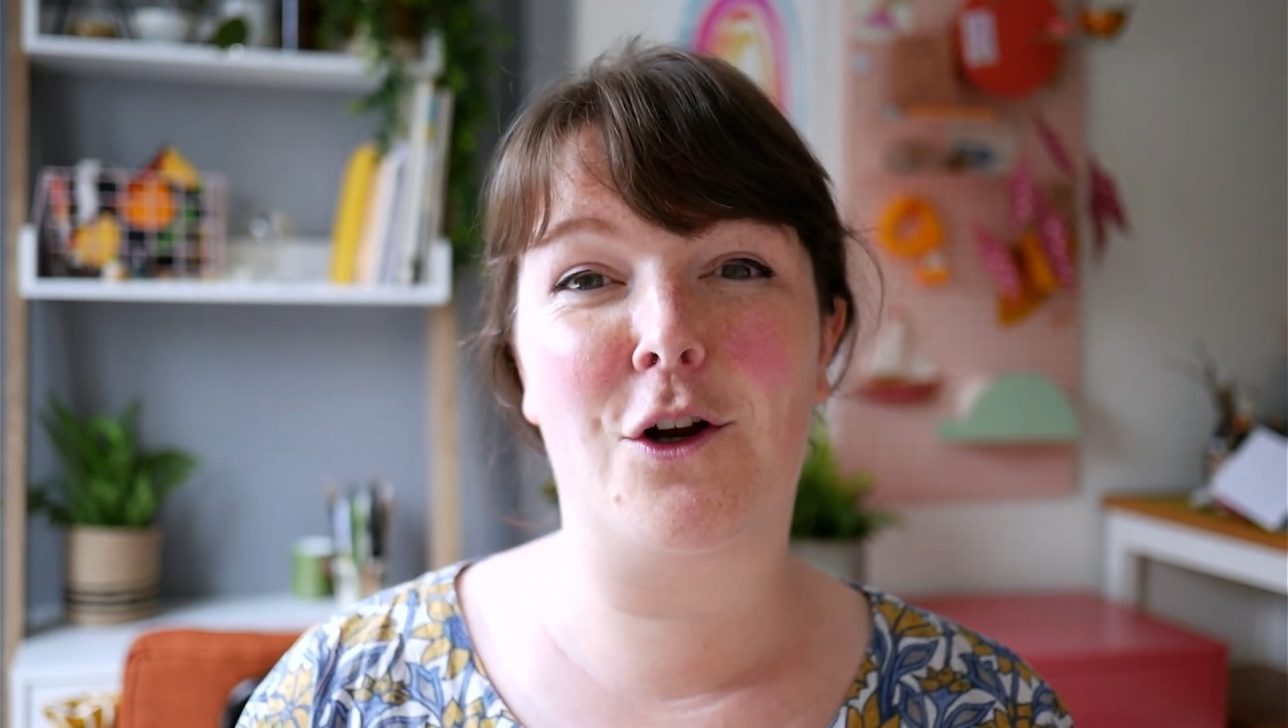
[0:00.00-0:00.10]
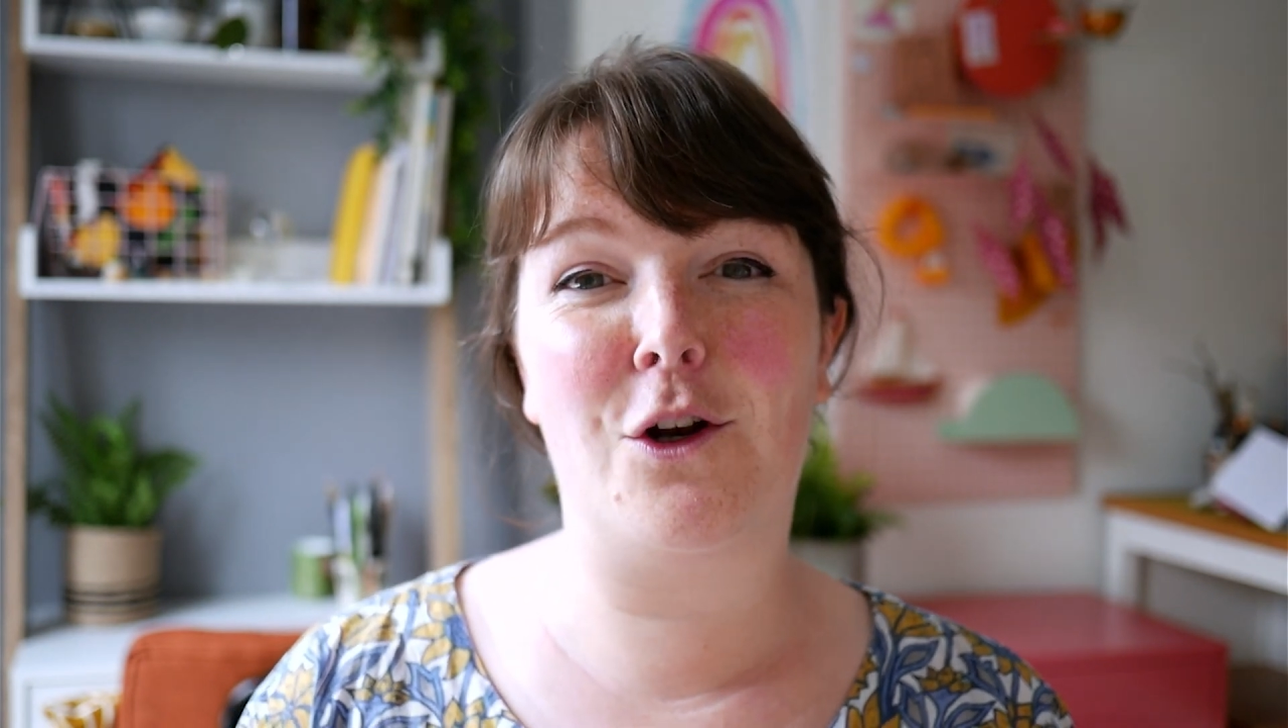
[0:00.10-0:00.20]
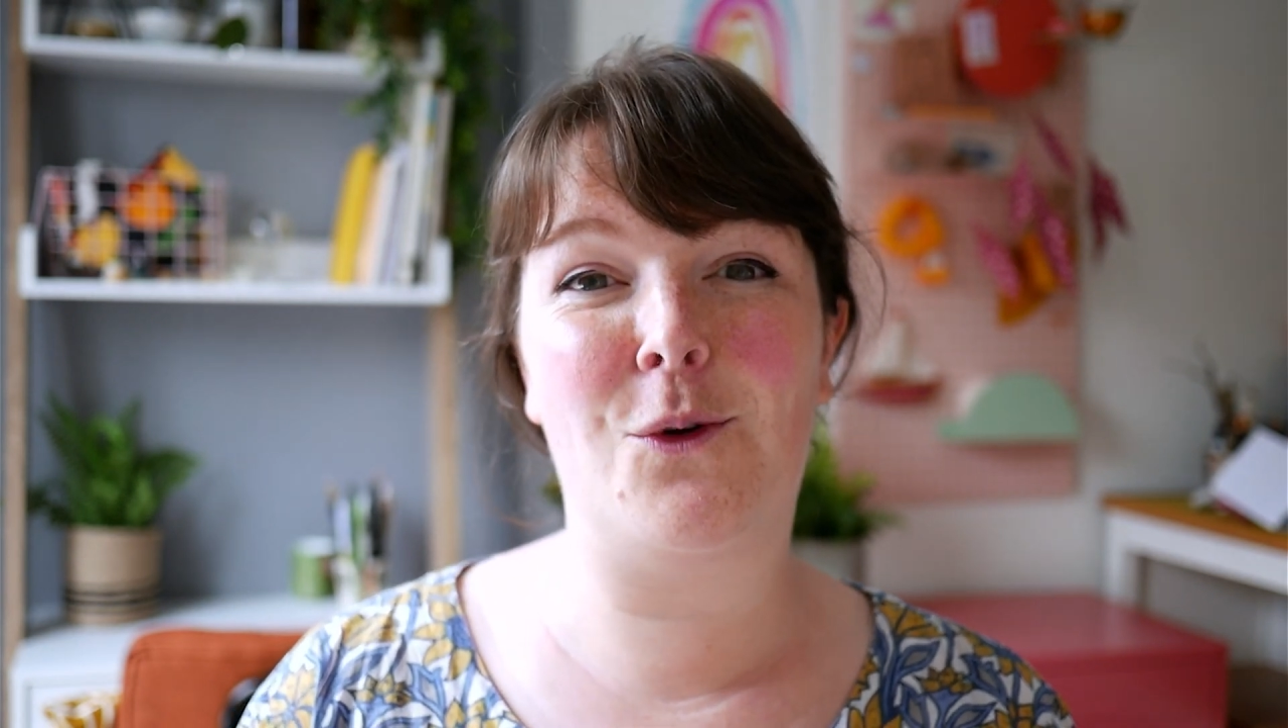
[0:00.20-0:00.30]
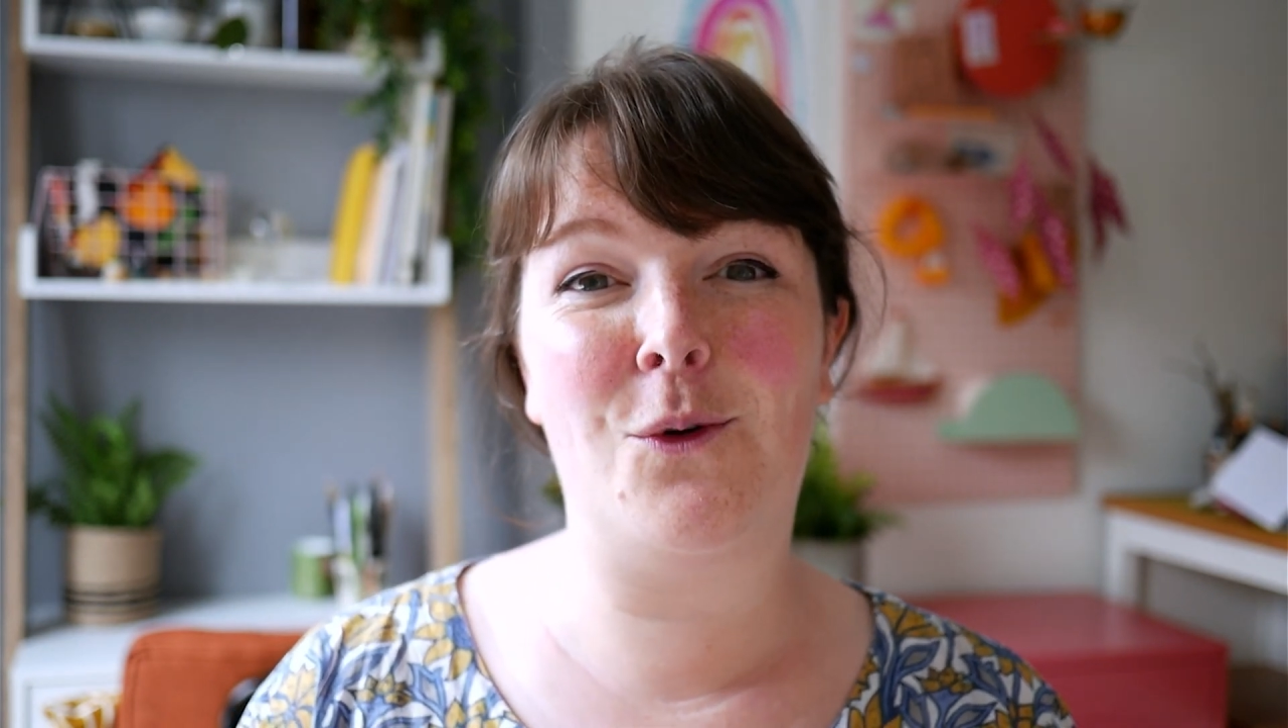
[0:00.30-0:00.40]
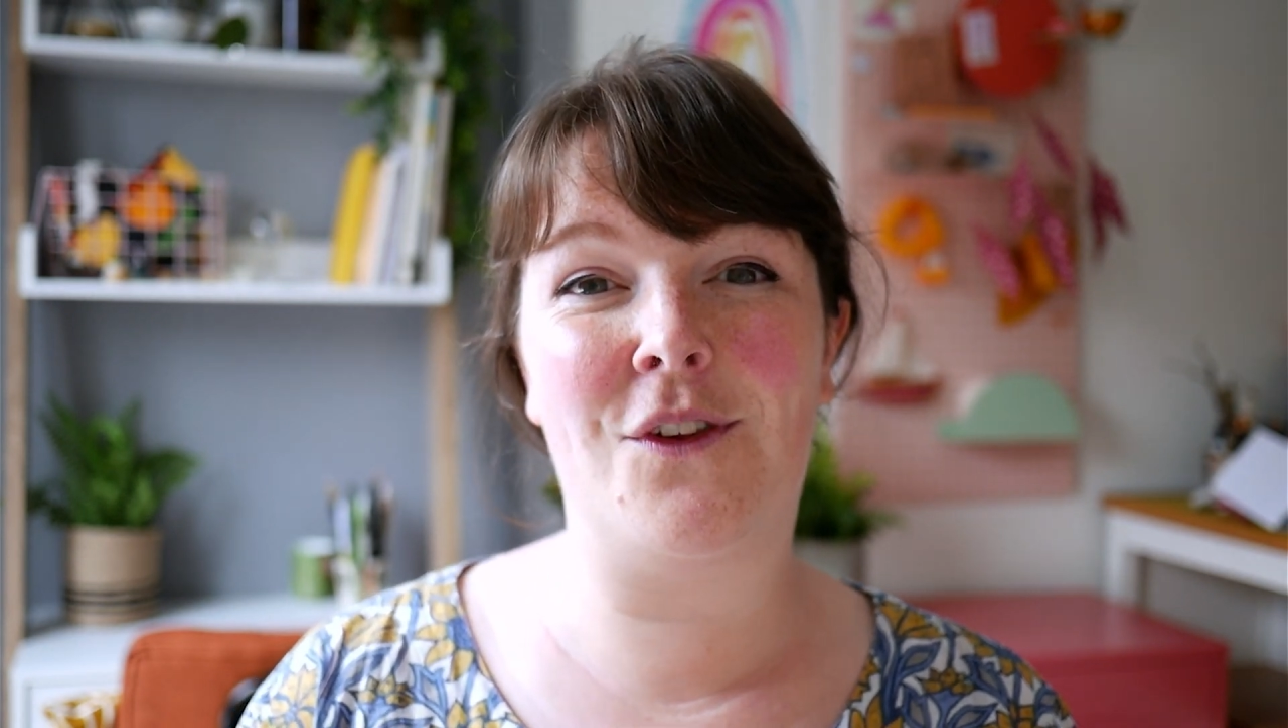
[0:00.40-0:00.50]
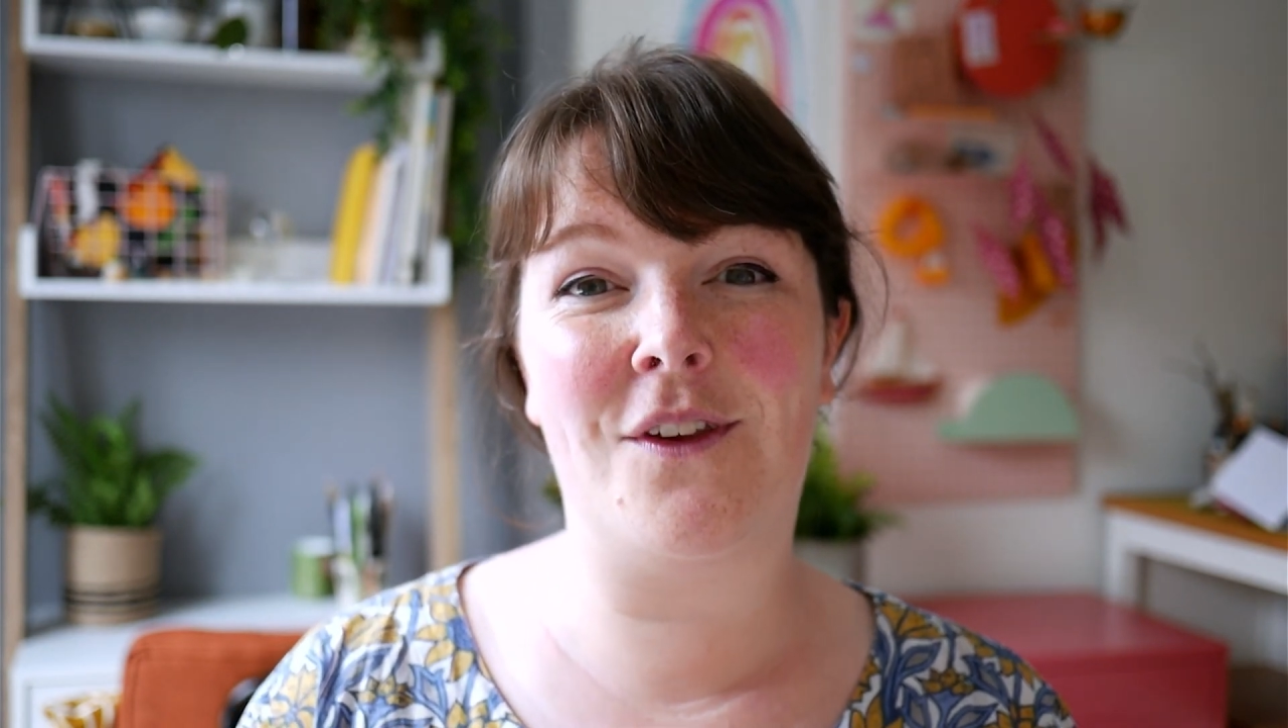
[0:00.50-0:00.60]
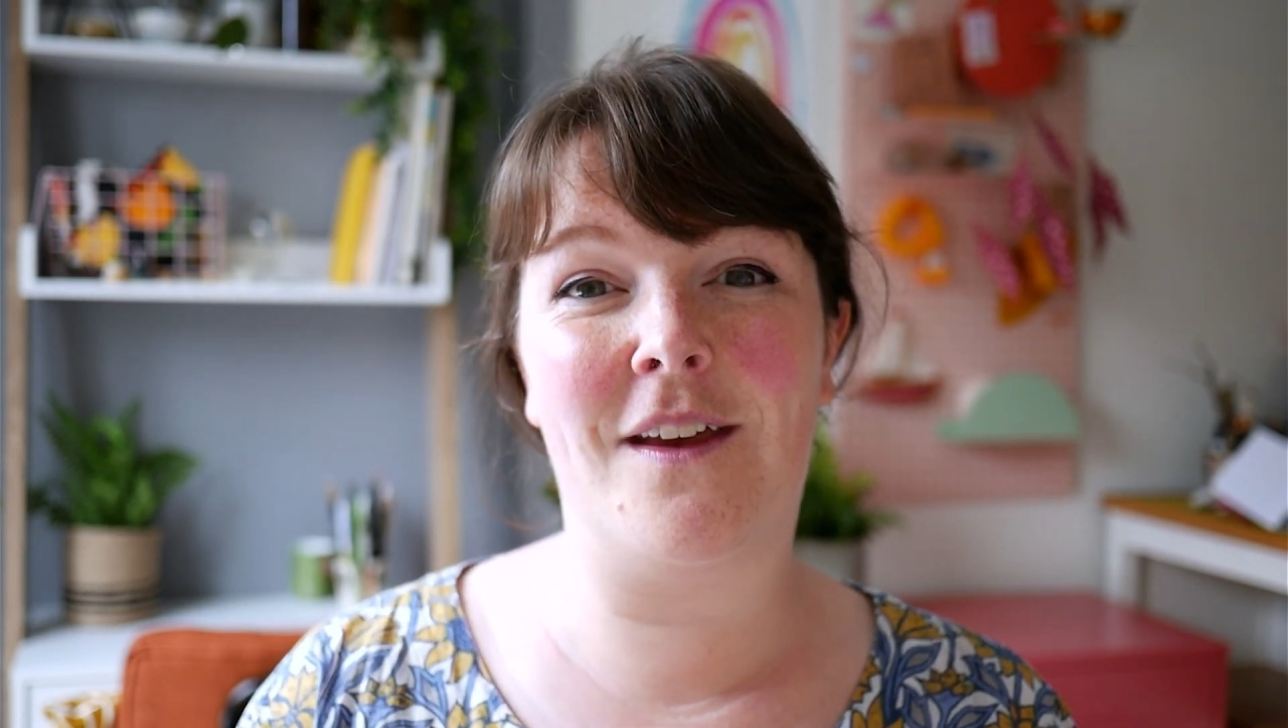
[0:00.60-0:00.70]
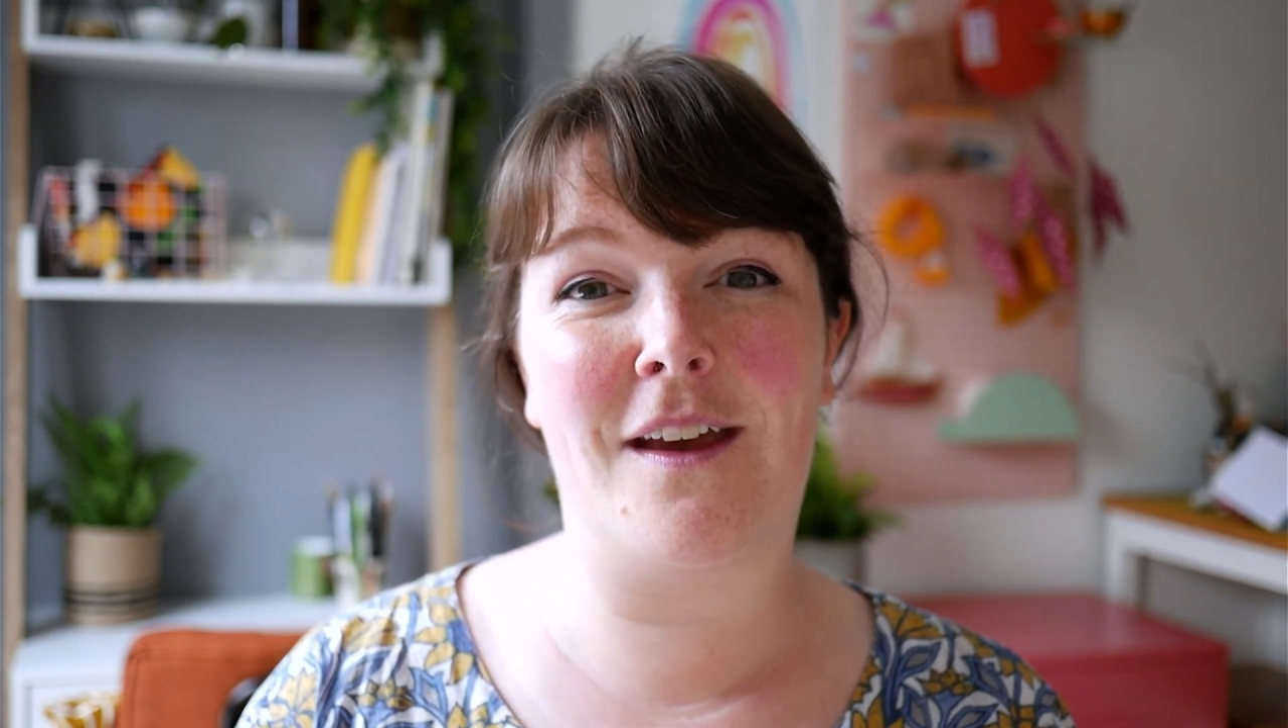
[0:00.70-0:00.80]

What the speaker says: clues you can